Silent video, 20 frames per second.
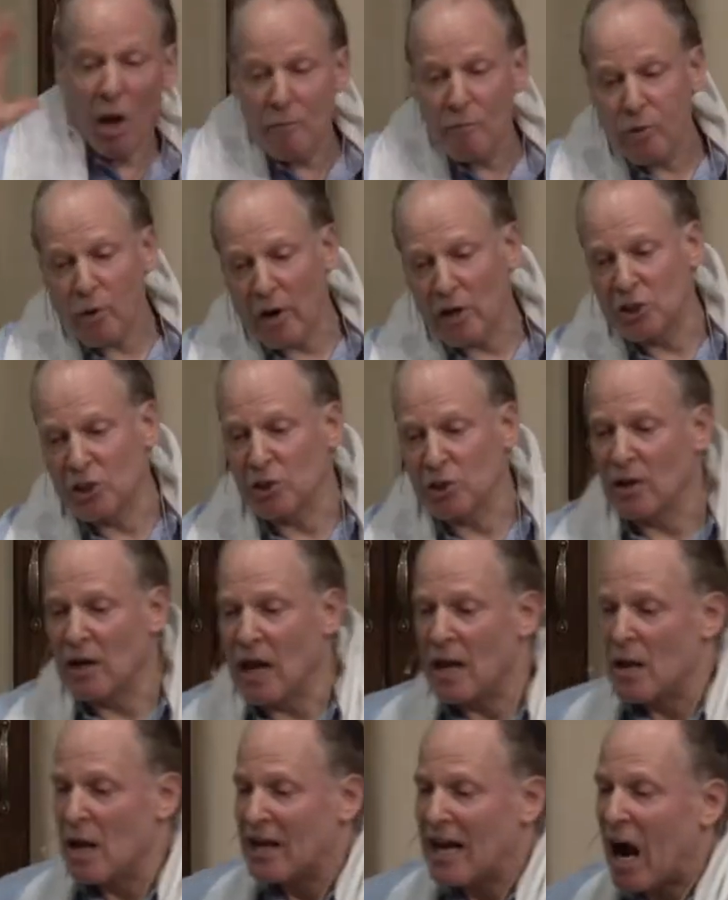pressure and,
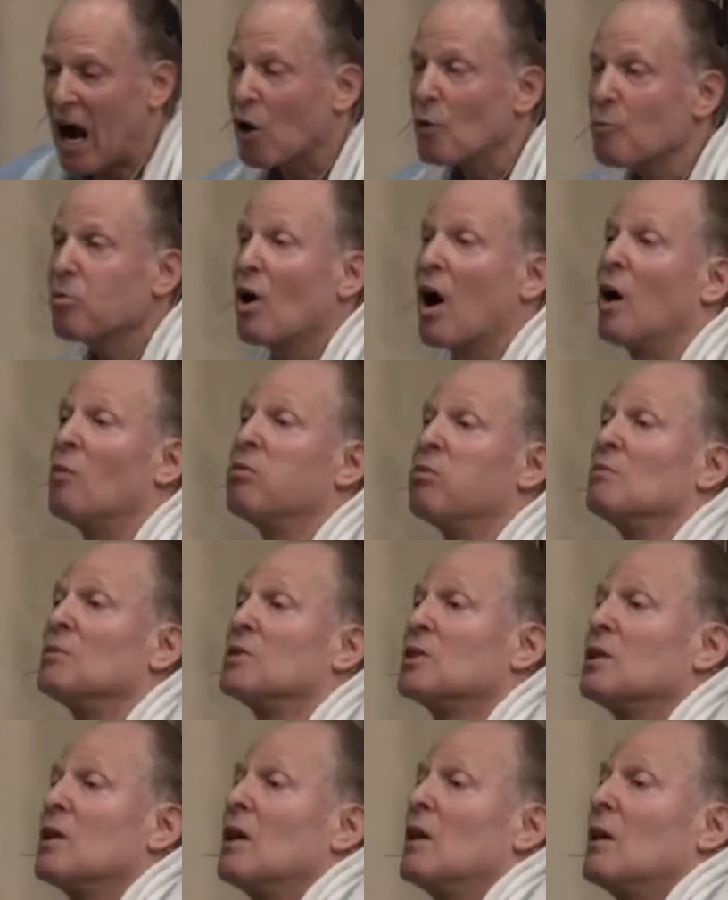and, and heart
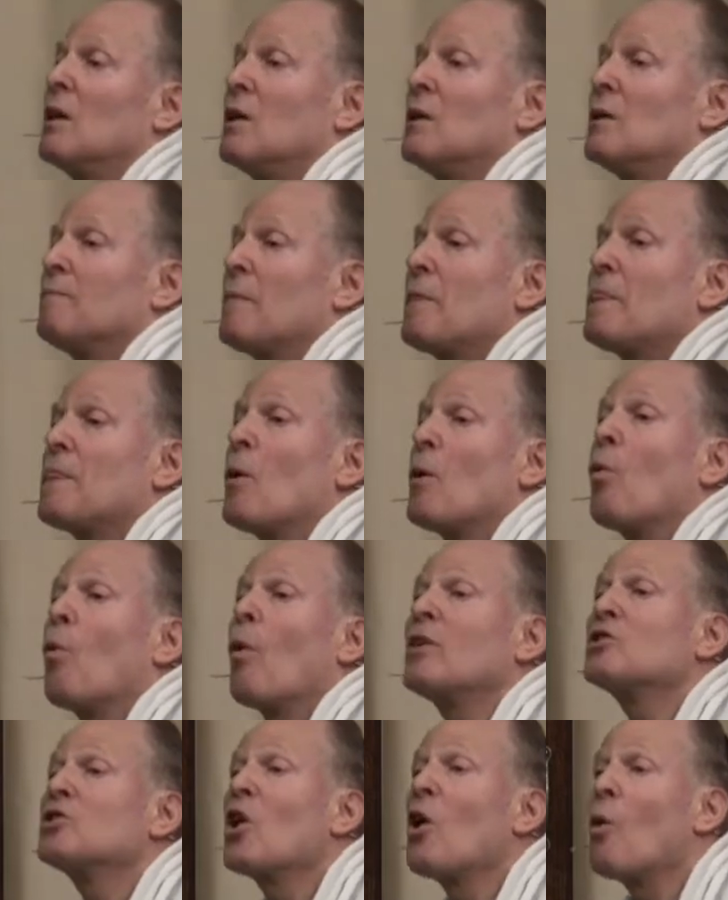problems.
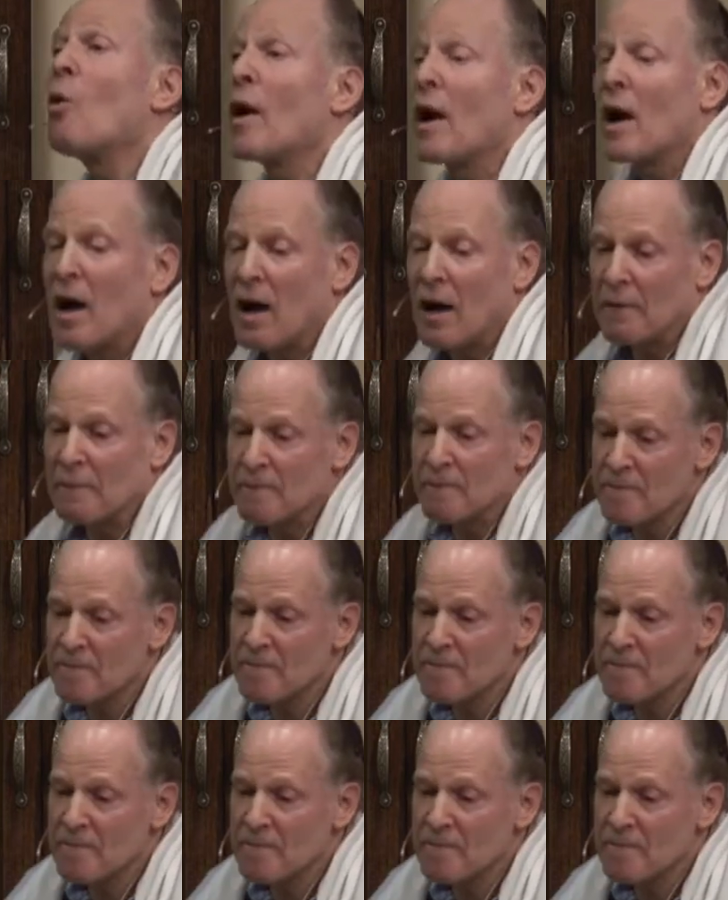What's going on?